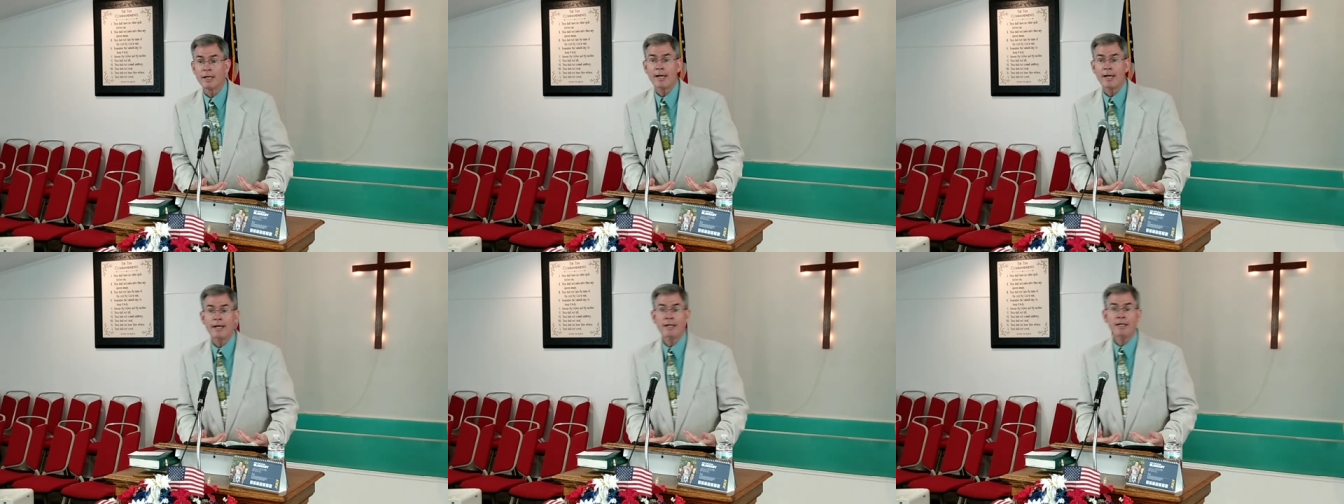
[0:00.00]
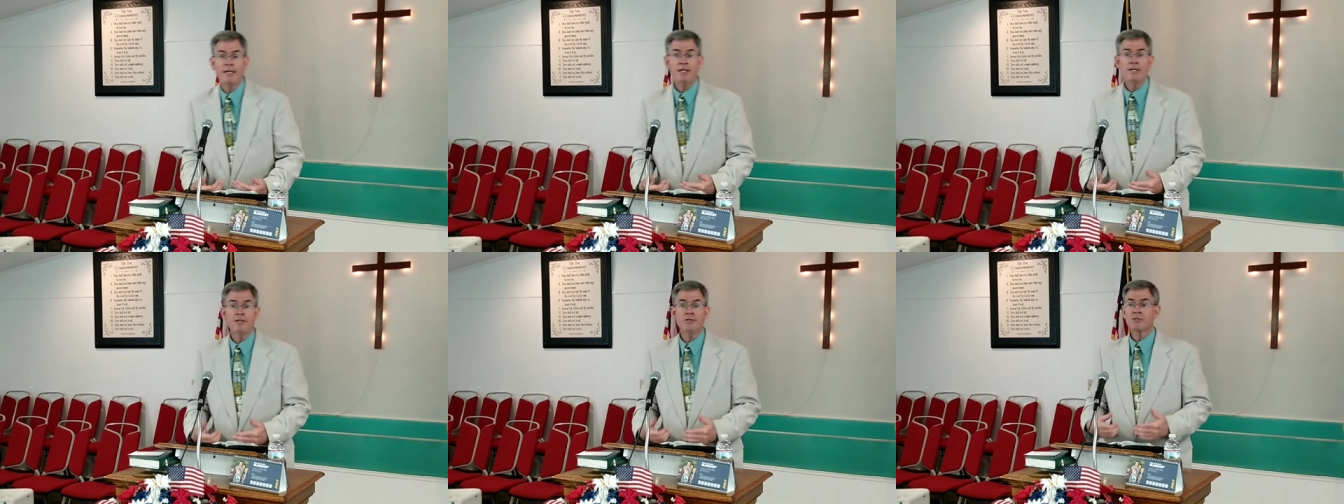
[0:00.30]
And
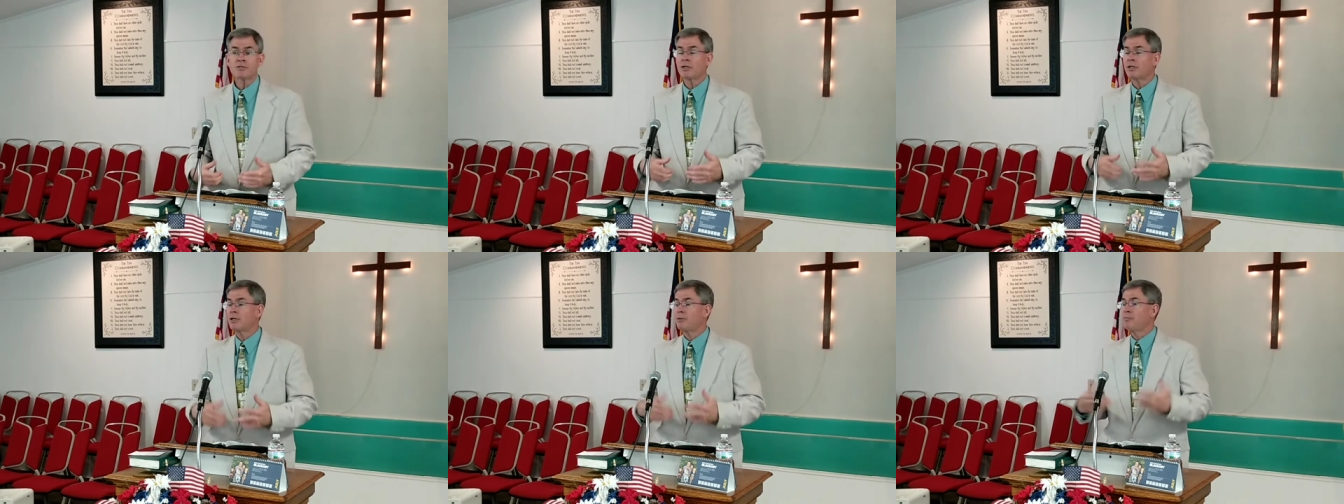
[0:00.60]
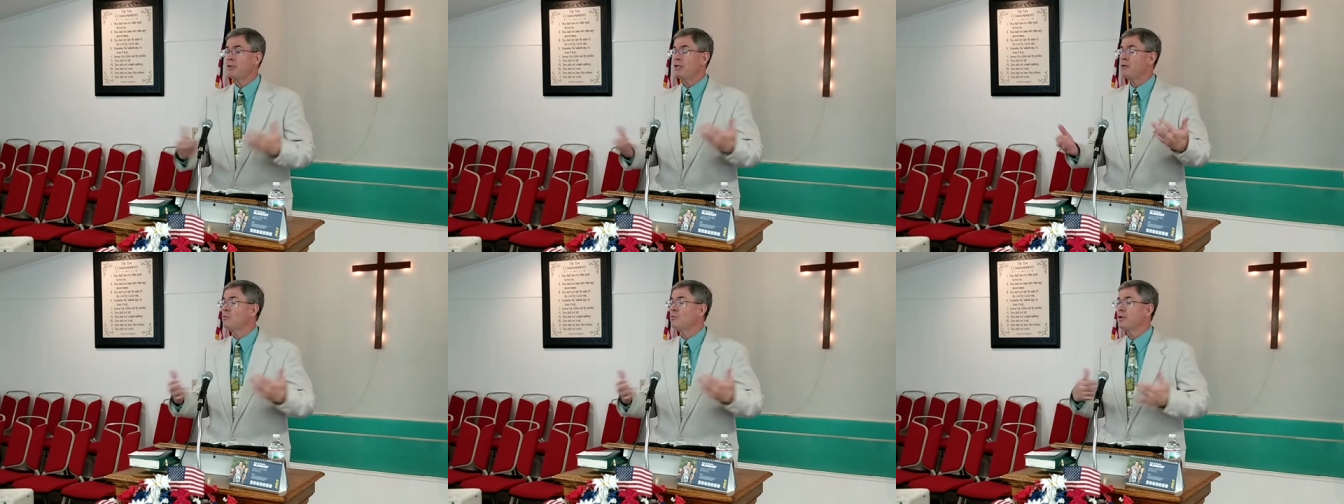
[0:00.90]
he's going to
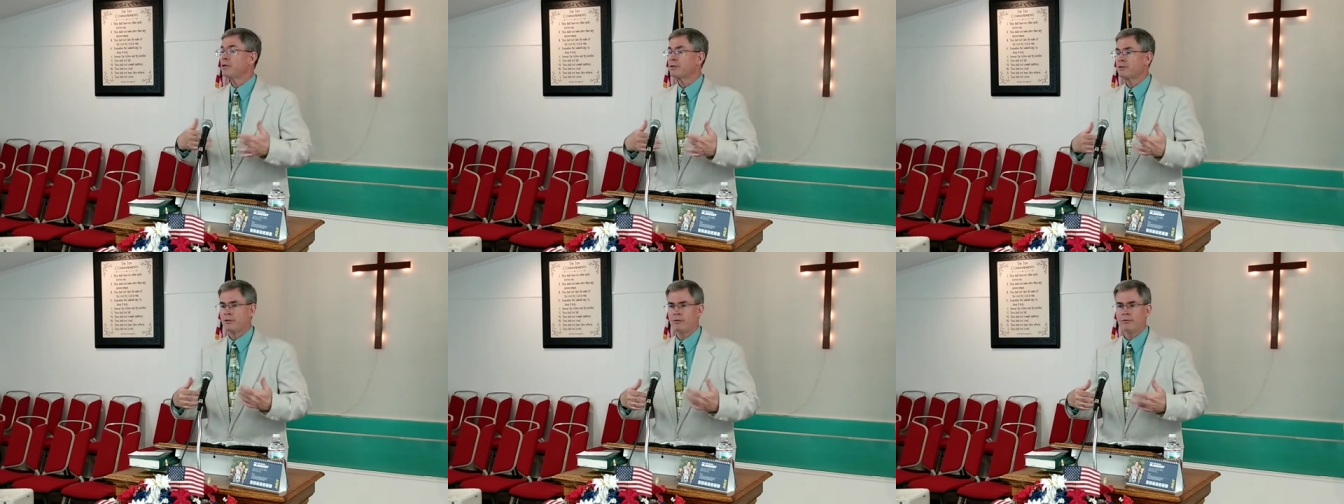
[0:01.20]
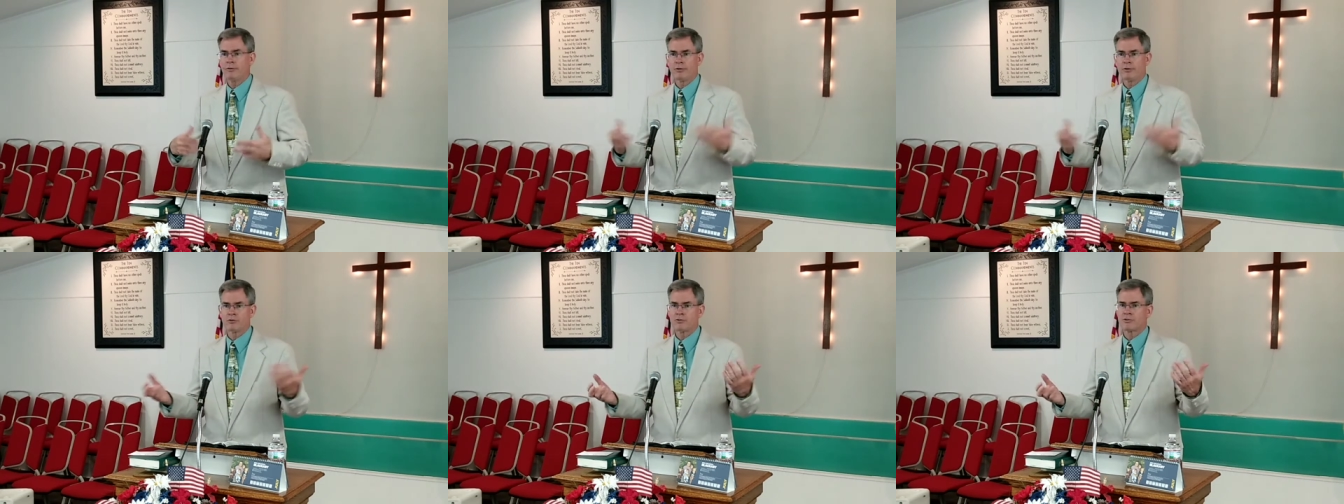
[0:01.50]
be with you.
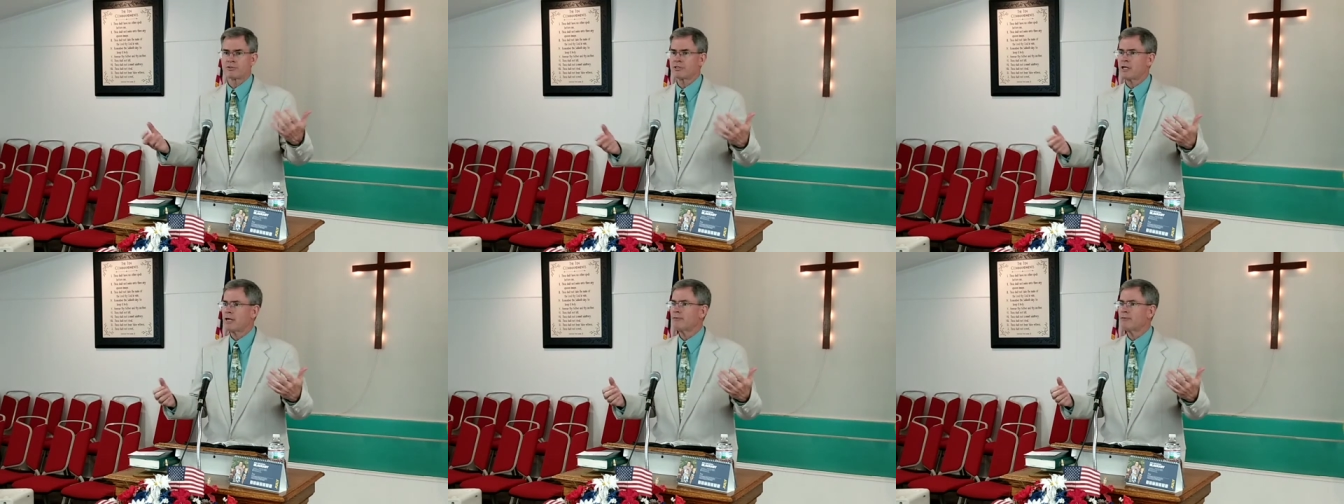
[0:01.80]
And there's